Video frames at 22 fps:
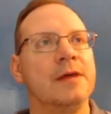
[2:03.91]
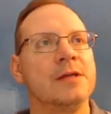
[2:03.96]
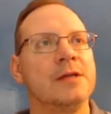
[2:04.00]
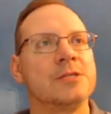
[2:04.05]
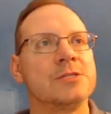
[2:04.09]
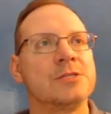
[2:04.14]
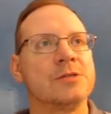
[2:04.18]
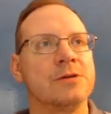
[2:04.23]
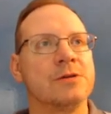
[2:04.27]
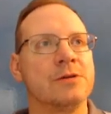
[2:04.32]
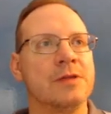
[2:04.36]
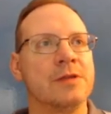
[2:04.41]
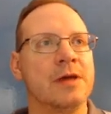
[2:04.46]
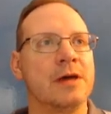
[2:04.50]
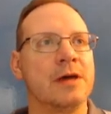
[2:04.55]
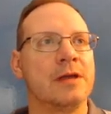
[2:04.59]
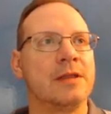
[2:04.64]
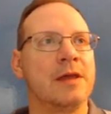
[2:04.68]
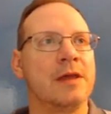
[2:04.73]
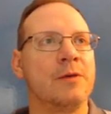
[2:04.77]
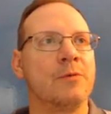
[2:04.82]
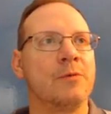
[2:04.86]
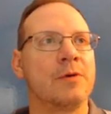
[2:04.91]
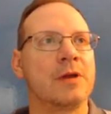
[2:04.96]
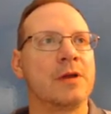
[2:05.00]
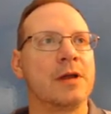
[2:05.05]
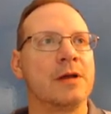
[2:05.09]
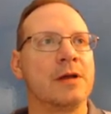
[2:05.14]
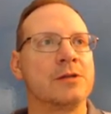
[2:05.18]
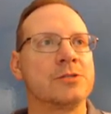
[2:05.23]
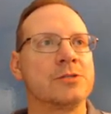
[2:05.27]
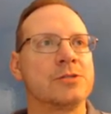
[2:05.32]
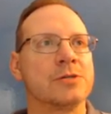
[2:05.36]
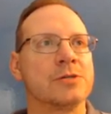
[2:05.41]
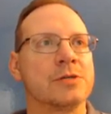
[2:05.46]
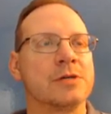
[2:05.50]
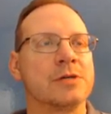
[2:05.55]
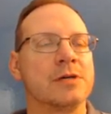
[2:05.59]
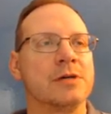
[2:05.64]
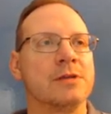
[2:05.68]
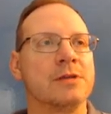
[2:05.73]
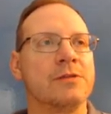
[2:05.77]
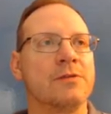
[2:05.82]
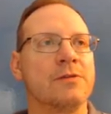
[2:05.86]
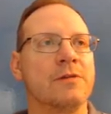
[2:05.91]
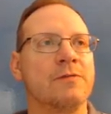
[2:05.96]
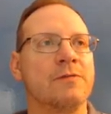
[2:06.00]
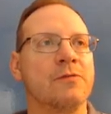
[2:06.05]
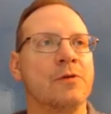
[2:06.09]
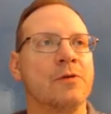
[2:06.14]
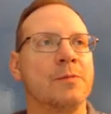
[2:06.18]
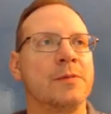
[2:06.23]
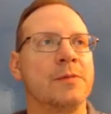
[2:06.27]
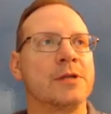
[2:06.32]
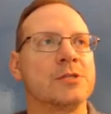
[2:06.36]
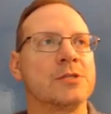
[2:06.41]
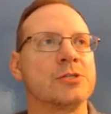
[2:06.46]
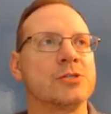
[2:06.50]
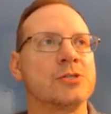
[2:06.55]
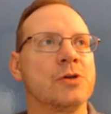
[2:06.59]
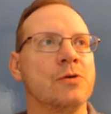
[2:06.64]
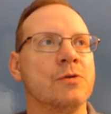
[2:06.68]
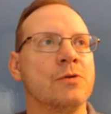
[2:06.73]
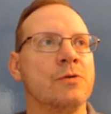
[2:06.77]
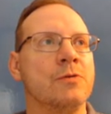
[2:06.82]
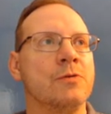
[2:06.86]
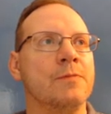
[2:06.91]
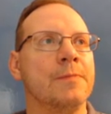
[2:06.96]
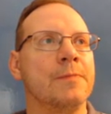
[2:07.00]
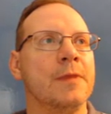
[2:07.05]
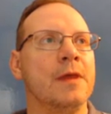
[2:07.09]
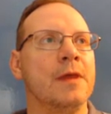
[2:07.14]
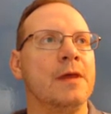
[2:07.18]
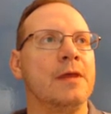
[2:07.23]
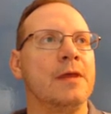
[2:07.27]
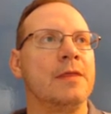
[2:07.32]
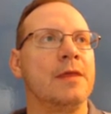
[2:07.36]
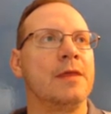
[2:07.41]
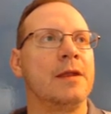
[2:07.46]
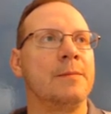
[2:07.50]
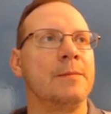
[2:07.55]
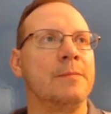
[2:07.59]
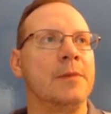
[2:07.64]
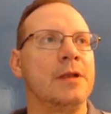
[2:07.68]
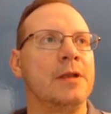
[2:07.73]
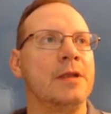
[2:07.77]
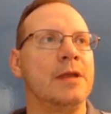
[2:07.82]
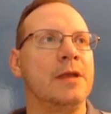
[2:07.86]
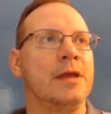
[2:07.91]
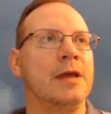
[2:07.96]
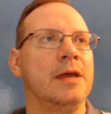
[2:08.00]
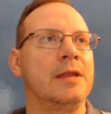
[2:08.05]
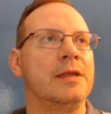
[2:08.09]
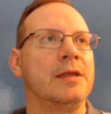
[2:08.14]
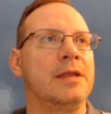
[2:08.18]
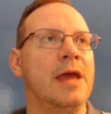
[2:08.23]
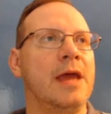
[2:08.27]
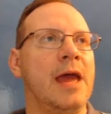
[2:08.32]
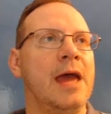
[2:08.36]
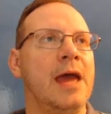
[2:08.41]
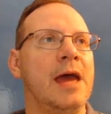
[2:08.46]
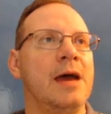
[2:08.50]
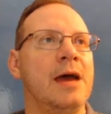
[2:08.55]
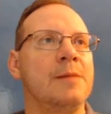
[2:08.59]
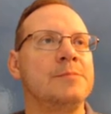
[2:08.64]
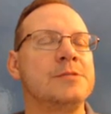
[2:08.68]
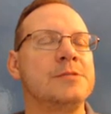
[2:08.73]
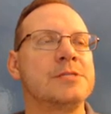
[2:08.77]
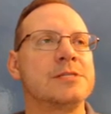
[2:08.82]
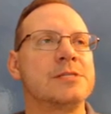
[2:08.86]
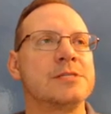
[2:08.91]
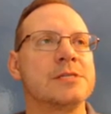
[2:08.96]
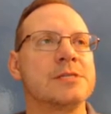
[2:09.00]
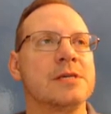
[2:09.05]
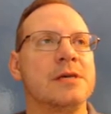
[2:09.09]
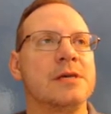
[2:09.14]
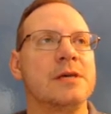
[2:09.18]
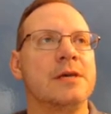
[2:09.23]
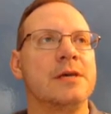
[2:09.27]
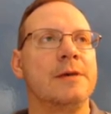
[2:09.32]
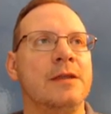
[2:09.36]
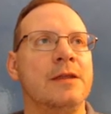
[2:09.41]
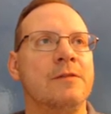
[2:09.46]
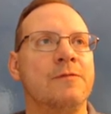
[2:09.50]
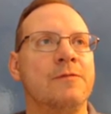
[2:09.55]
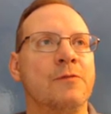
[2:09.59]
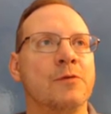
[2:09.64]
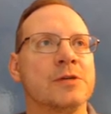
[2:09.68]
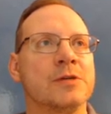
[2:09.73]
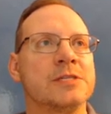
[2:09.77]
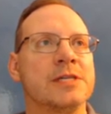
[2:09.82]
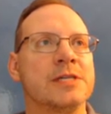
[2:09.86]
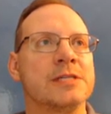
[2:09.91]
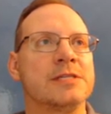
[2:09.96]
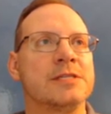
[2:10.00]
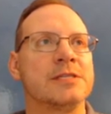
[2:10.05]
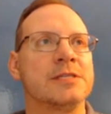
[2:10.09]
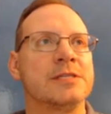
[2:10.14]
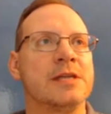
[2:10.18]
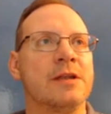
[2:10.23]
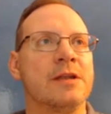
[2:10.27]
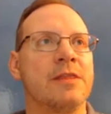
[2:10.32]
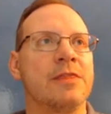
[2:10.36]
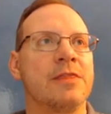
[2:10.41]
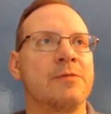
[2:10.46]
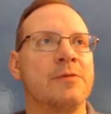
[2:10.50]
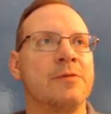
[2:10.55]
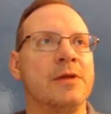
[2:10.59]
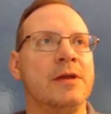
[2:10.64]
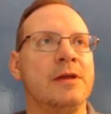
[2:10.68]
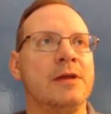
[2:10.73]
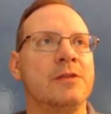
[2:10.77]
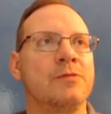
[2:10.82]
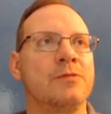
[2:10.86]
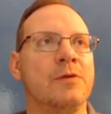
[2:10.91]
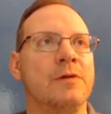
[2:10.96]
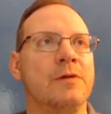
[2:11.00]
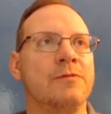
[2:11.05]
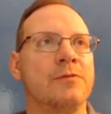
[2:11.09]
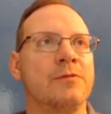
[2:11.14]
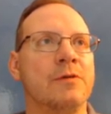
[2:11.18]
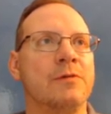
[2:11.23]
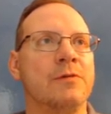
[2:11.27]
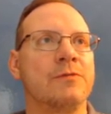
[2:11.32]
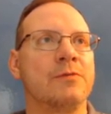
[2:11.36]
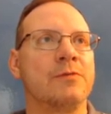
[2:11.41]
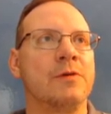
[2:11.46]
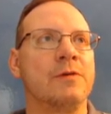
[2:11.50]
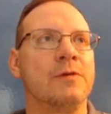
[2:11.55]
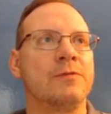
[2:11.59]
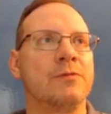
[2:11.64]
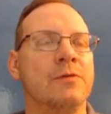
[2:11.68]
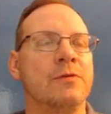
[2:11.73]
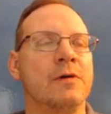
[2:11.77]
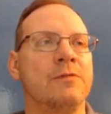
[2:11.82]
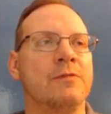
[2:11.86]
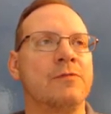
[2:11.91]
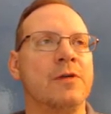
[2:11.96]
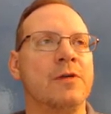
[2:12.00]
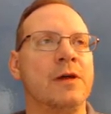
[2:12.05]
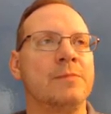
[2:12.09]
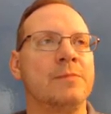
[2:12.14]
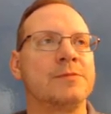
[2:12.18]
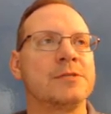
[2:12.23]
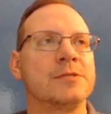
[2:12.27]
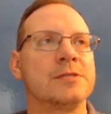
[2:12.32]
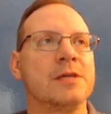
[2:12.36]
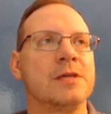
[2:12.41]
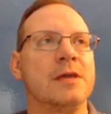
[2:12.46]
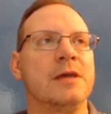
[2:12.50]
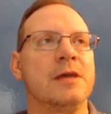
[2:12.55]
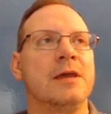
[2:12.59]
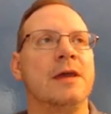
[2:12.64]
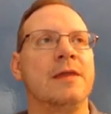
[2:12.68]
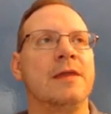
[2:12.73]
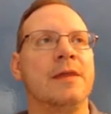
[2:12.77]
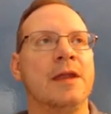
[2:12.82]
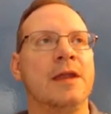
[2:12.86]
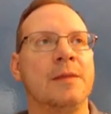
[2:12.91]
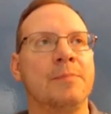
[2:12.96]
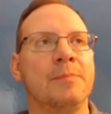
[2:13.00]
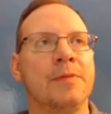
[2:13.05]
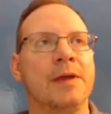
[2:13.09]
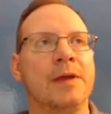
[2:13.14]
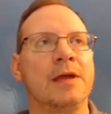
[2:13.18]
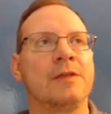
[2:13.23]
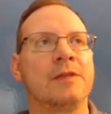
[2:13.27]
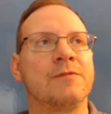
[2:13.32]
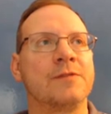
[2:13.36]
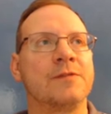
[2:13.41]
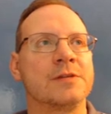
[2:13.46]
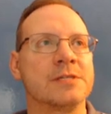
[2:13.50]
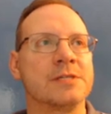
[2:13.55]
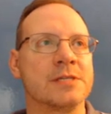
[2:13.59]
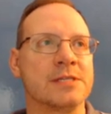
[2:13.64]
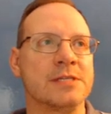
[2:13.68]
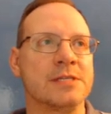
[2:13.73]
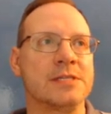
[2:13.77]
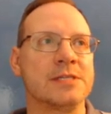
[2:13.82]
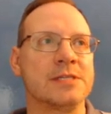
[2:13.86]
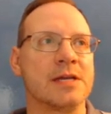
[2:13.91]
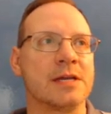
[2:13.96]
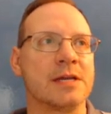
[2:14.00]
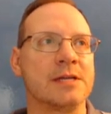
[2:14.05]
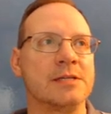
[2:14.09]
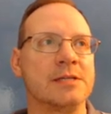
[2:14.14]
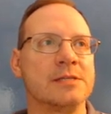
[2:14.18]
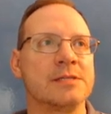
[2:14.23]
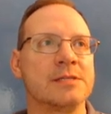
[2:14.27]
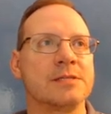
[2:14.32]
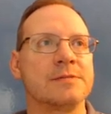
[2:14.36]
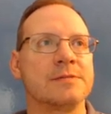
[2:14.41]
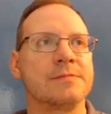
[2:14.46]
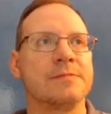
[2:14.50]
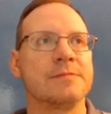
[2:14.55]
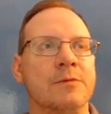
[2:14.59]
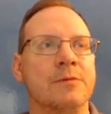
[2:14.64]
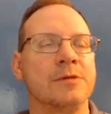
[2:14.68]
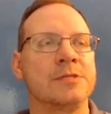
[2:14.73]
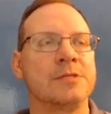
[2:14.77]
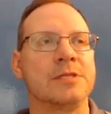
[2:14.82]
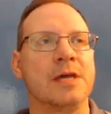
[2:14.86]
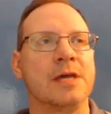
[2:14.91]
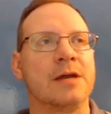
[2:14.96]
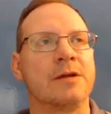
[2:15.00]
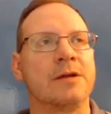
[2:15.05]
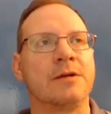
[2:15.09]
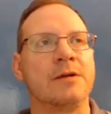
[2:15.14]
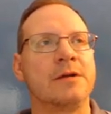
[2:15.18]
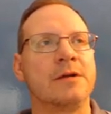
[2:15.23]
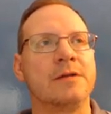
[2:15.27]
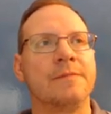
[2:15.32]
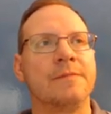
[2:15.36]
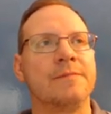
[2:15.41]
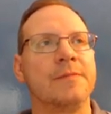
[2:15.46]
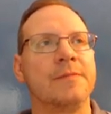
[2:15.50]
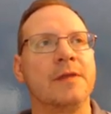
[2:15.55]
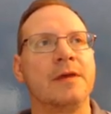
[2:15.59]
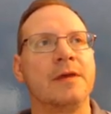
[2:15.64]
So that workout took 34 minutes total. Then on Monday I did abs. I did 4 sets instead of 3, 12, 12, 12, 12 reps. And then I planked for 60 seconds. It wasn't that hard.